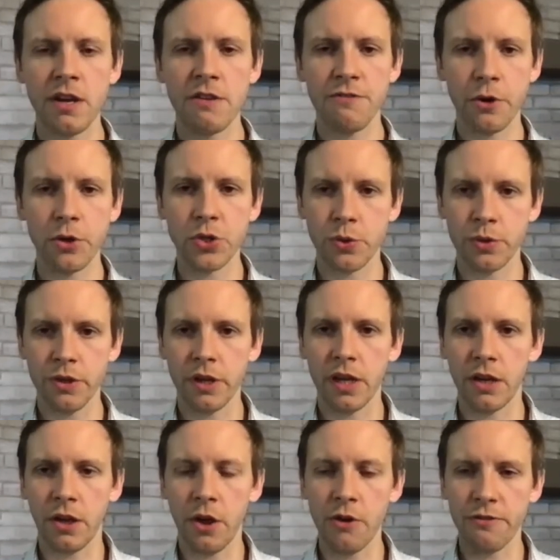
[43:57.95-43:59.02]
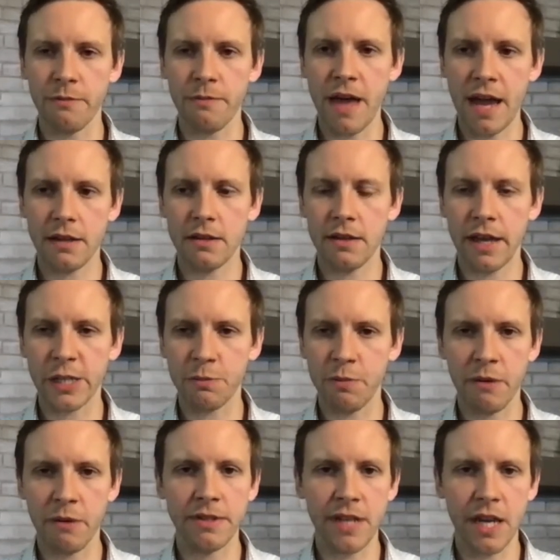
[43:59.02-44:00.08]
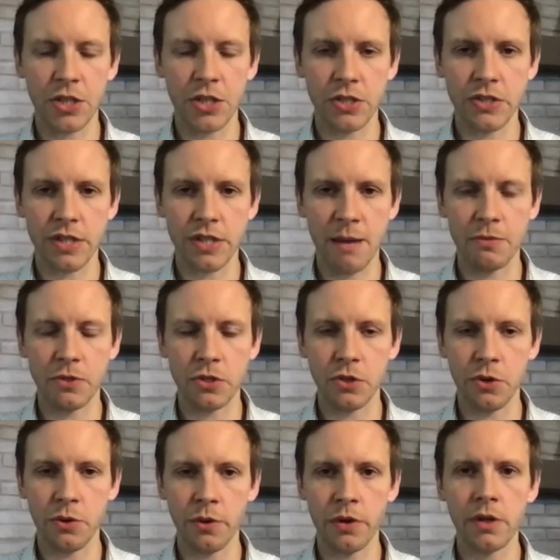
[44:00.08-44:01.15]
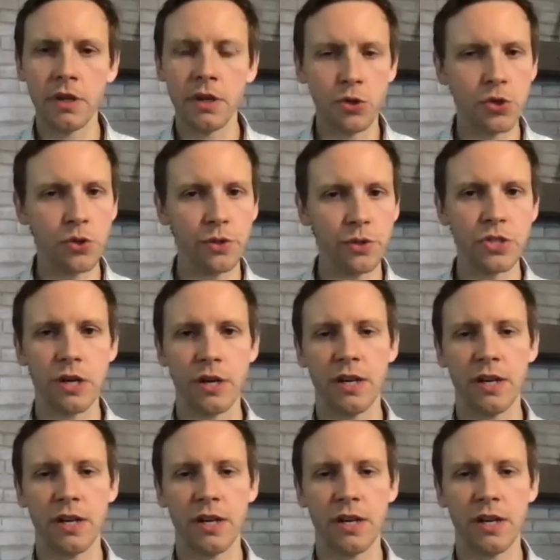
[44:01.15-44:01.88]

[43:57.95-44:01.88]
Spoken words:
Folks who are looking to go from that experimentation step to truly starting